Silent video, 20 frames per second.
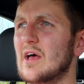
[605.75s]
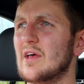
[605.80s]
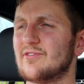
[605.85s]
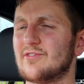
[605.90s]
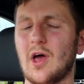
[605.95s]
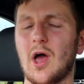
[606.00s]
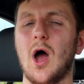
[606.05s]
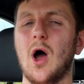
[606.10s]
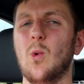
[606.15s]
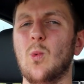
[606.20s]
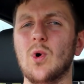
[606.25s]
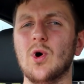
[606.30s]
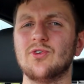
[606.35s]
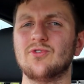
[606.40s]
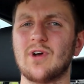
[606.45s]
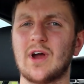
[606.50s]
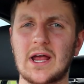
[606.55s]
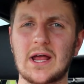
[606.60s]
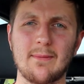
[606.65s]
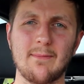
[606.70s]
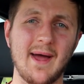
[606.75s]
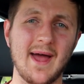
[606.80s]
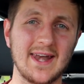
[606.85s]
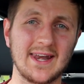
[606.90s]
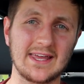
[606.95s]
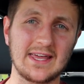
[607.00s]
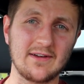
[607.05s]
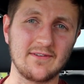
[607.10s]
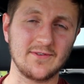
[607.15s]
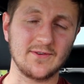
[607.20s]
So I would
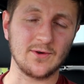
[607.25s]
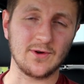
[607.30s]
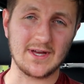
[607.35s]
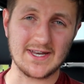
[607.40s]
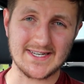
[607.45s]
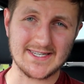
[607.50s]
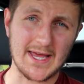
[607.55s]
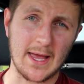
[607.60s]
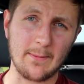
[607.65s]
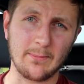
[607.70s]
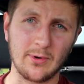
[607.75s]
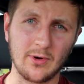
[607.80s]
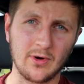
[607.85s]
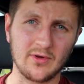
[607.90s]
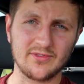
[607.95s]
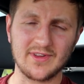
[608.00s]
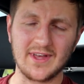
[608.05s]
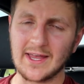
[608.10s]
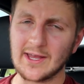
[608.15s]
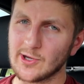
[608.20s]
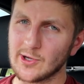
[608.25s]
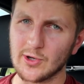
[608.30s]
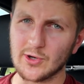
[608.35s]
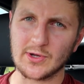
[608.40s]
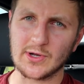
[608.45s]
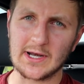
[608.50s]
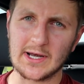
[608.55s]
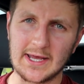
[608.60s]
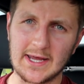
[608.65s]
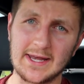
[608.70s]
recommend giving your intake ports a
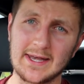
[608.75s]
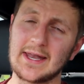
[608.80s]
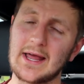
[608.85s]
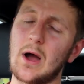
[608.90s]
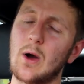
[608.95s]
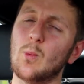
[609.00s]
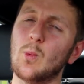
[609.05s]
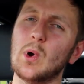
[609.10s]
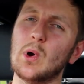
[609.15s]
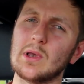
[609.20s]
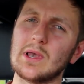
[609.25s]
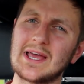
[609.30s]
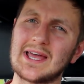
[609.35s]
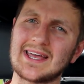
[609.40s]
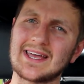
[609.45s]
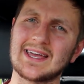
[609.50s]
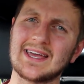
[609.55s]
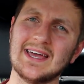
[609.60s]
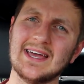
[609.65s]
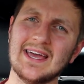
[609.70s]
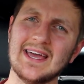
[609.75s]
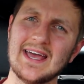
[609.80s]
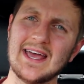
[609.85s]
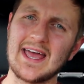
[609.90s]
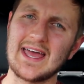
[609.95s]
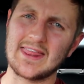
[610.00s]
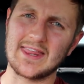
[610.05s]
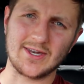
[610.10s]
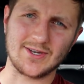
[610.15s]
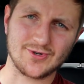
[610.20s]
good clean. Now, we'll link
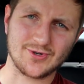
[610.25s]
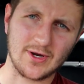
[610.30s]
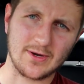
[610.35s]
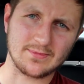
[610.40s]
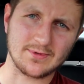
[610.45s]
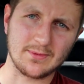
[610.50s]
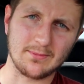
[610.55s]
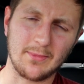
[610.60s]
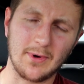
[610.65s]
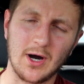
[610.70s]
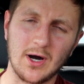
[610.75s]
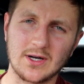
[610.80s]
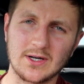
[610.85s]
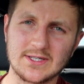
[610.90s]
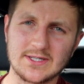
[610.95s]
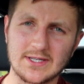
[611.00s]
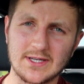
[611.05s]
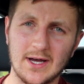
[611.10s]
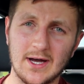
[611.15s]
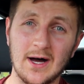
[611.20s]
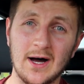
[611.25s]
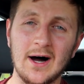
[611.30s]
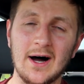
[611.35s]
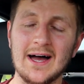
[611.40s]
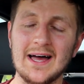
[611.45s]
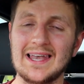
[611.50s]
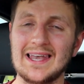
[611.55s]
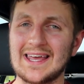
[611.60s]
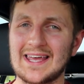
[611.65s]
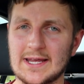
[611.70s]
in the description box uh,
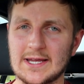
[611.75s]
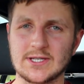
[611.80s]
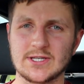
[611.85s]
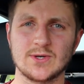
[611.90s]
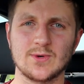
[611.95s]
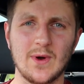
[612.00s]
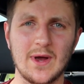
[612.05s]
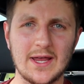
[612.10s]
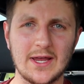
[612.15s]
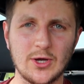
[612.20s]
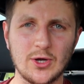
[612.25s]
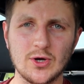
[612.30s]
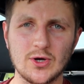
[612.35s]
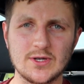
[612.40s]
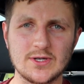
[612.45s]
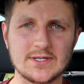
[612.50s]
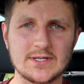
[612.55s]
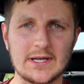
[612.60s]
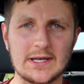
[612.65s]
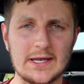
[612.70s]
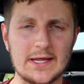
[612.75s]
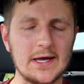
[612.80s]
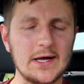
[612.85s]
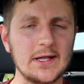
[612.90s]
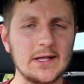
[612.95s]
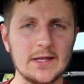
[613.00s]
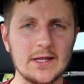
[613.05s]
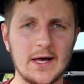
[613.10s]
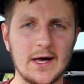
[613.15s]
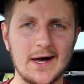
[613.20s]
a link to a good
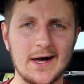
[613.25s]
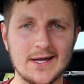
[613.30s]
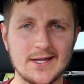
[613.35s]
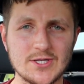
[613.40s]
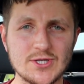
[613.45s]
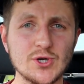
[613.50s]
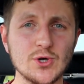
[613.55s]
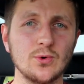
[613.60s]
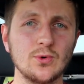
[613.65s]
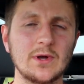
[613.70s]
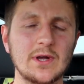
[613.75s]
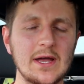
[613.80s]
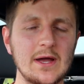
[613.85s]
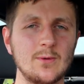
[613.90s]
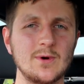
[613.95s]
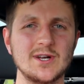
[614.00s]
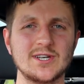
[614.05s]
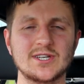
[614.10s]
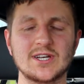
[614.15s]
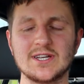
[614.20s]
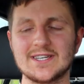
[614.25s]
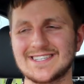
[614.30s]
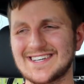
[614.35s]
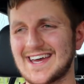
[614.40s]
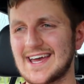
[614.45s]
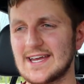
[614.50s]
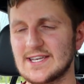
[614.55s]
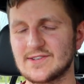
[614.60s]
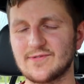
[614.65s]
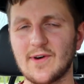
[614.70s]
little uh, toolkit which
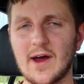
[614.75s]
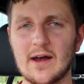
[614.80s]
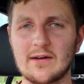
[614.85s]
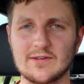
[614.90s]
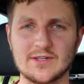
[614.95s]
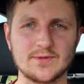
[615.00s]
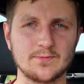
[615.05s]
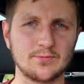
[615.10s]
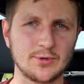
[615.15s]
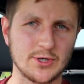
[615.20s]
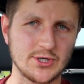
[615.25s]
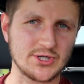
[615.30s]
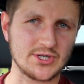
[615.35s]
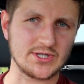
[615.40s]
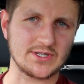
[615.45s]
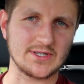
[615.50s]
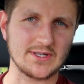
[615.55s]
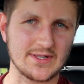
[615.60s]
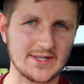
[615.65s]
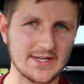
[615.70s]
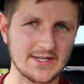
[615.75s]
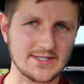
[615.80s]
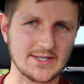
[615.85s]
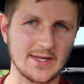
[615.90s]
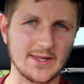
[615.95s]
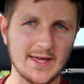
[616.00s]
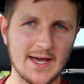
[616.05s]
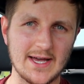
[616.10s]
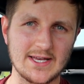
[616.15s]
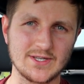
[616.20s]
contains various brushes and things
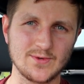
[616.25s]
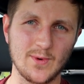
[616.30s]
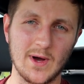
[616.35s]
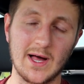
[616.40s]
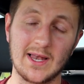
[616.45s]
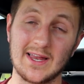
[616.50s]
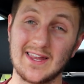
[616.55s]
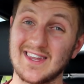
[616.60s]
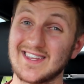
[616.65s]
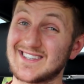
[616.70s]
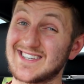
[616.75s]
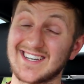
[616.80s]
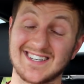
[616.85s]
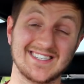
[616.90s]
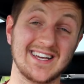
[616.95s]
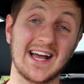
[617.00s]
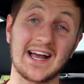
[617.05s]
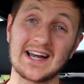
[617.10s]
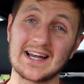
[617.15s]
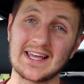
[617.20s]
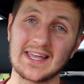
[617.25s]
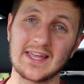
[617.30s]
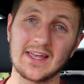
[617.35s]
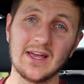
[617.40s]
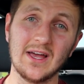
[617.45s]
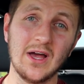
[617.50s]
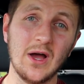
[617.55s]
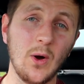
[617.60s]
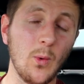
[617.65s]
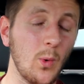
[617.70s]
like that as well. And that's exactly
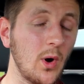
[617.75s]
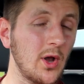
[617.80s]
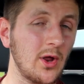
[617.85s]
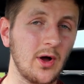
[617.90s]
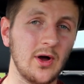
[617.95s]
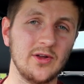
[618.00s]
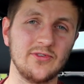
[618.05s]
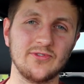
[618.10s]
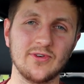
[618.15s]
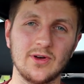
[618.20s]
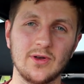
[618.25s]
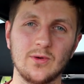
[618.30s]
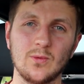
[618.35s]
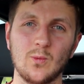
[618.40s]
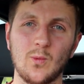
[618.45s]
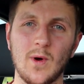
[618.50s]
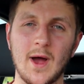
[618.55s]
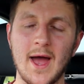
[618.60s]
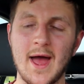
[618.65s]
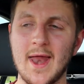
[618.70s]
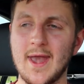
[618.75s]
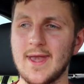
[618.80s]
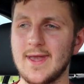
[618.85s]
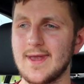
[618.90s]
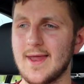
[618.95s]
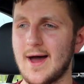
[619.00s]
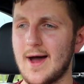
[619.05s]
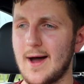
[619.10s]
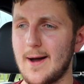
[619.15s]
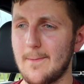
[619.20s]
what I done
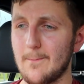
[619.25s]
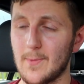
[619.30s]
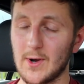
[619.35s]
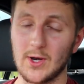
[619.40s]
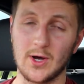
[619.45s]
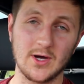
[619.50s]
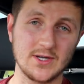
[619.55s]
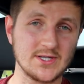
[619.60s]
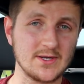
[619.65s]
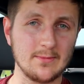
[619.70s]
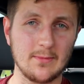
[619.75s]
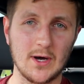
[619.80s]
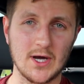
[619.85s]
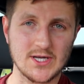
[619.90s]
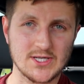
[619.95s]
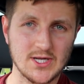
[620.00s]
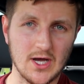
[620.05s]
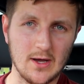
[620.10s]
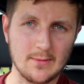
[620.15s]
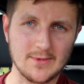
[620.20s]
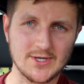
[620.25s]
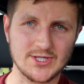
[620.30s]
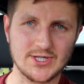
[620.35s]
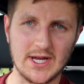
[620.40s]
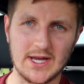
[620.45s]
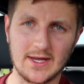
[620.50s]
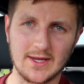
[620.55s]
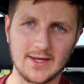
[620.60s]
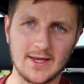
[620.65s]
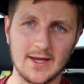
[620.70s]
when um, when I done my time in
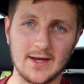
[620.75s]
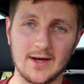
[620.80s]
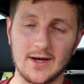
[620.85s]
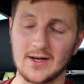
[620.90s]
chain kit.